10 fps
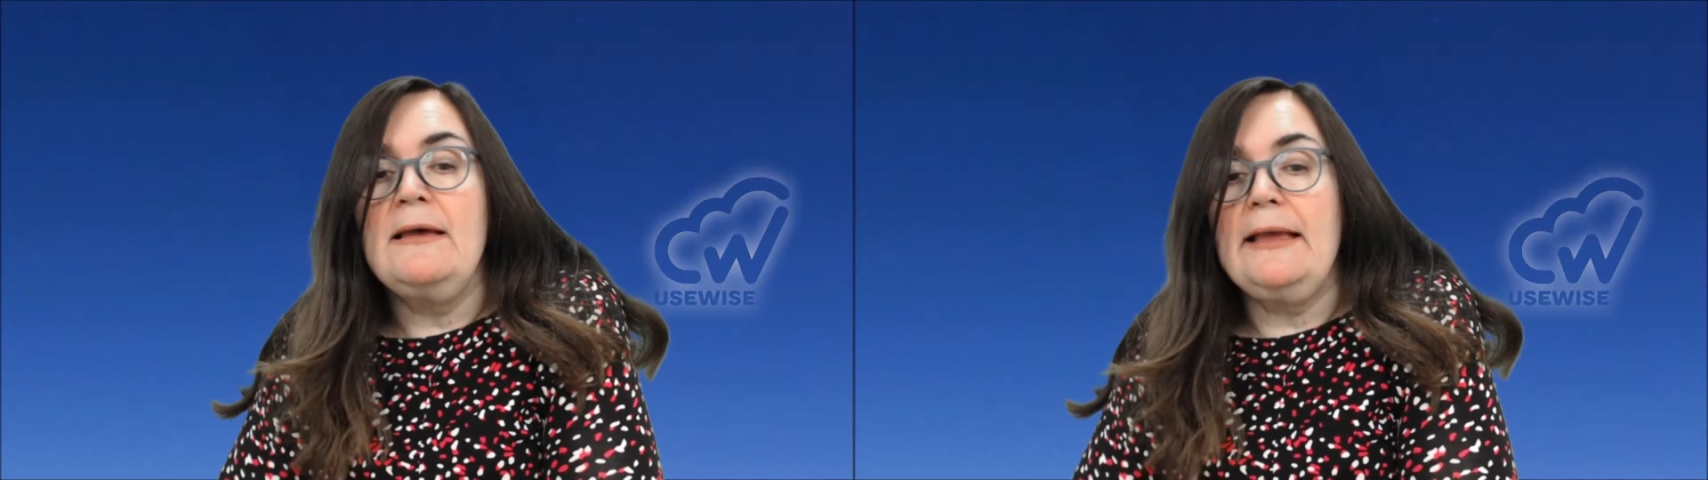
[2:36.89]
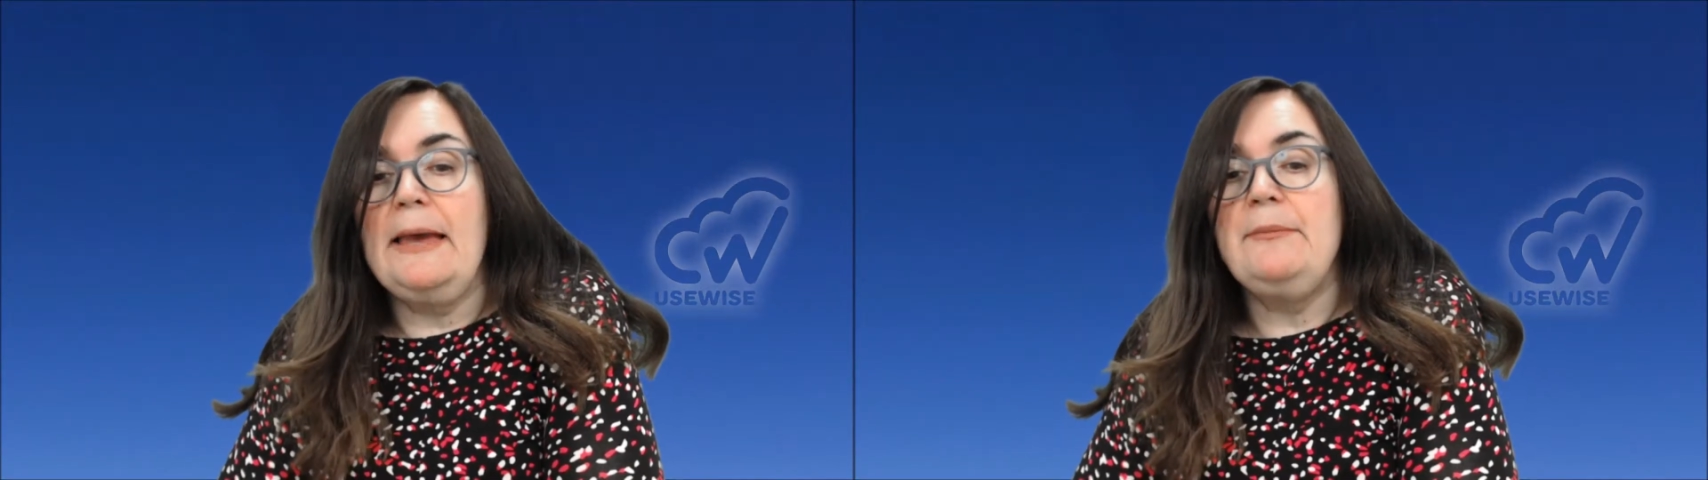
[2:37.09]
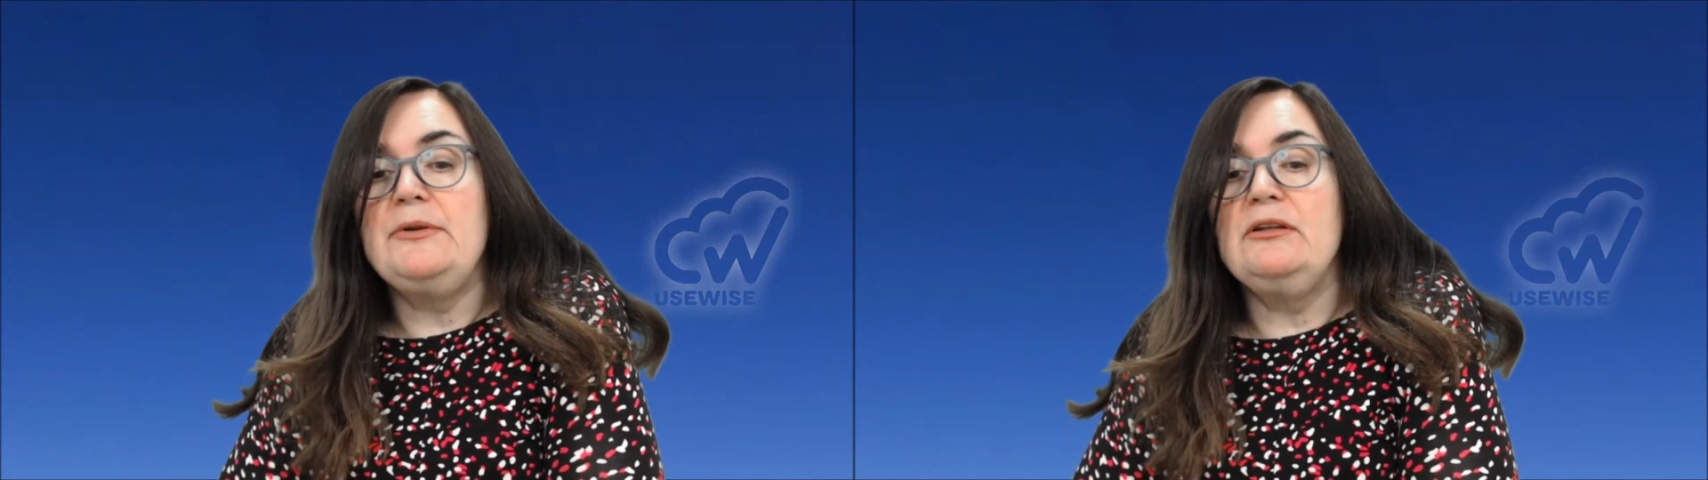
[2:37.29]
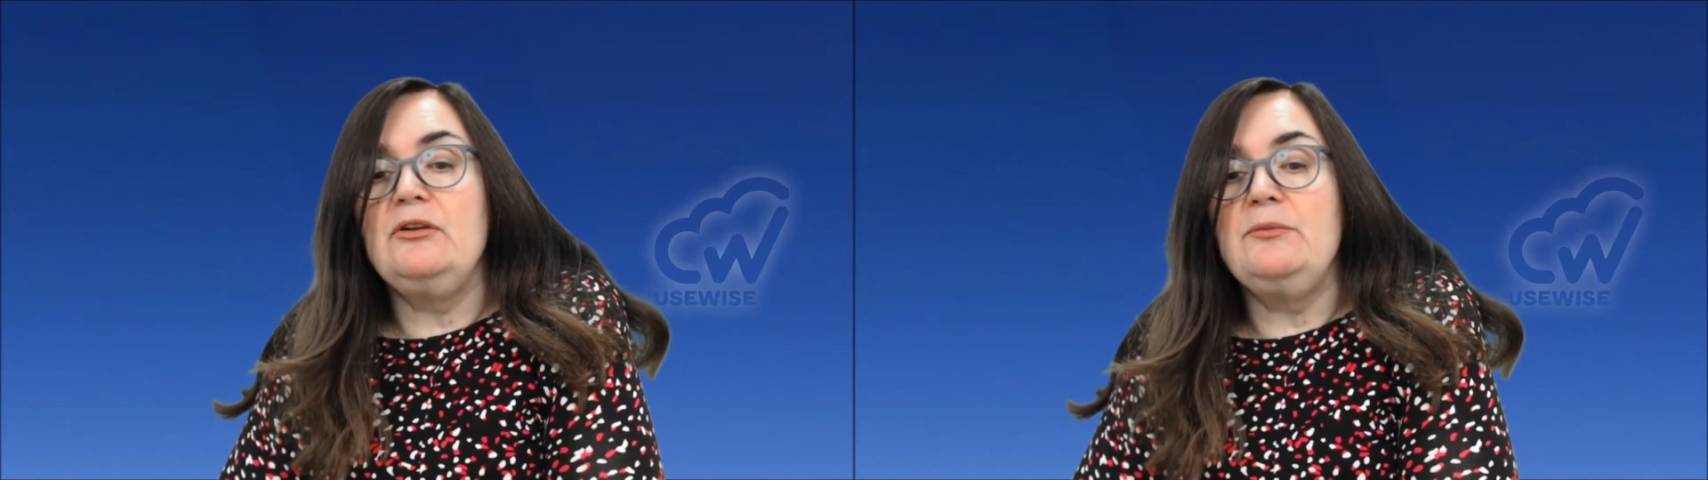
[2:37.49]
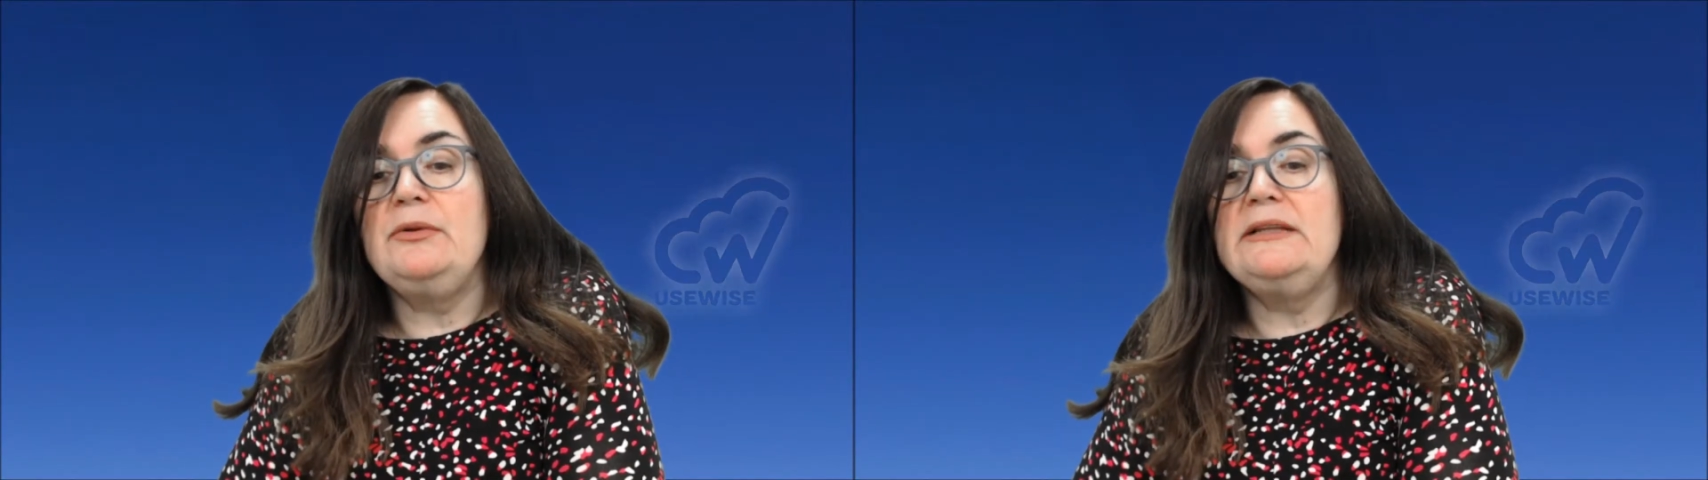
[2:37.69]
capital
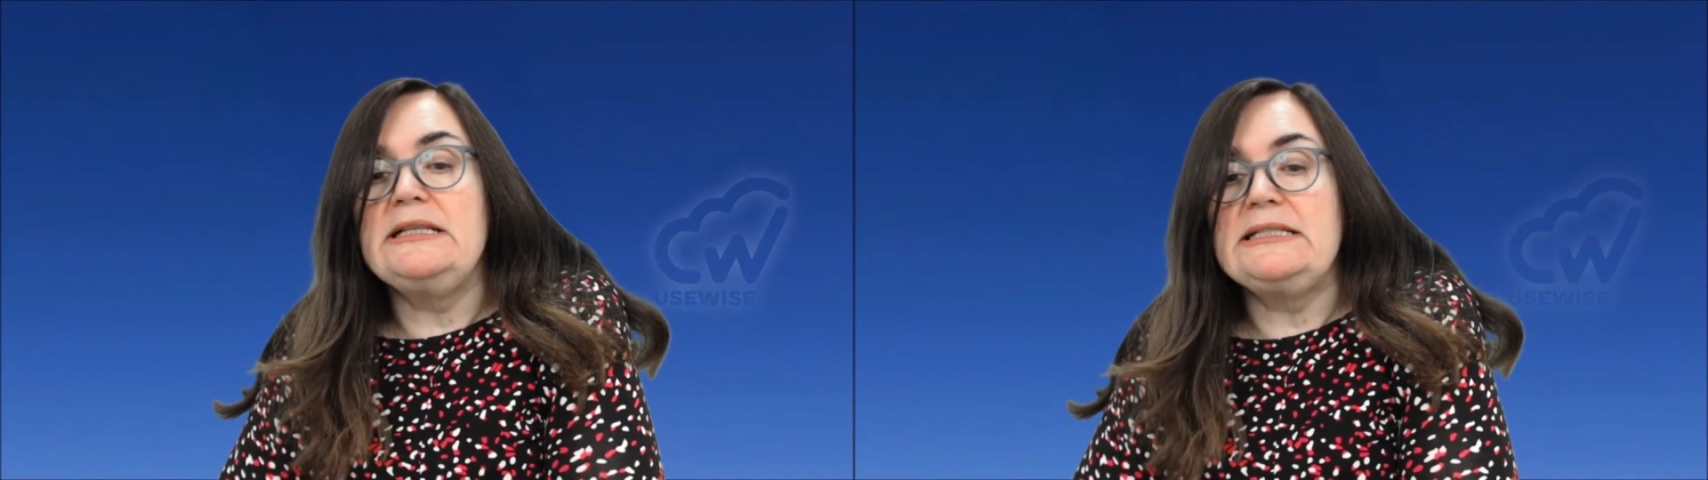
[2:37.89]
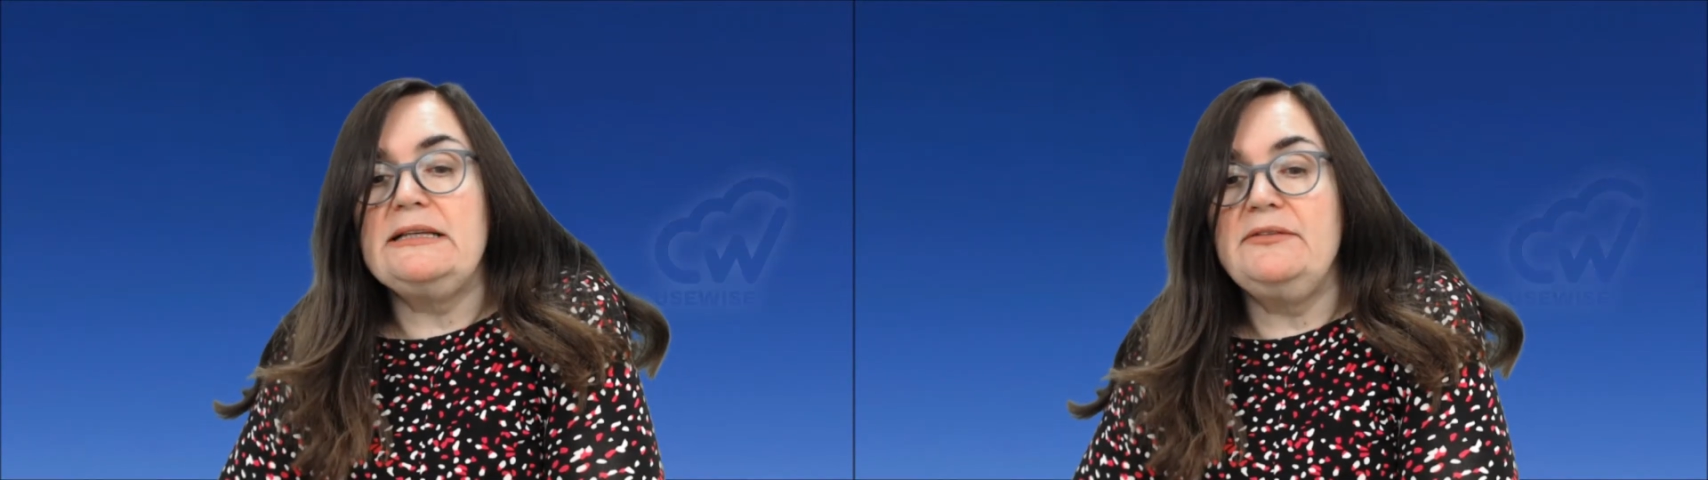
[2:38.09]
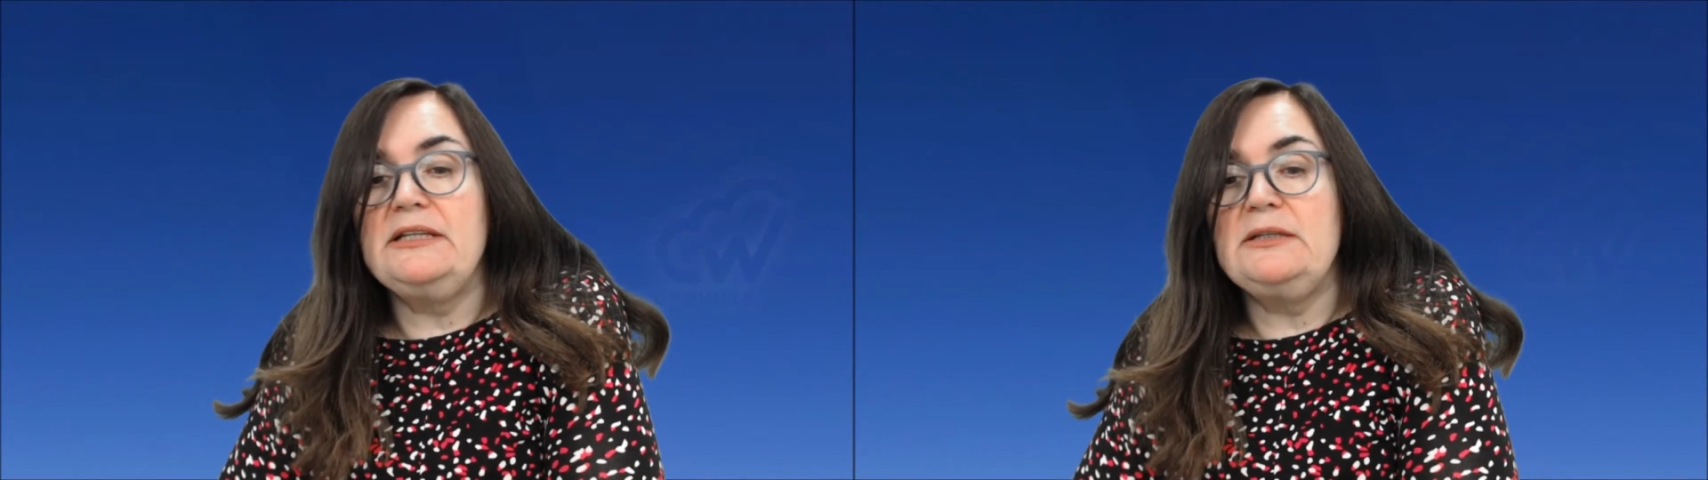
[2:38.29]
on building something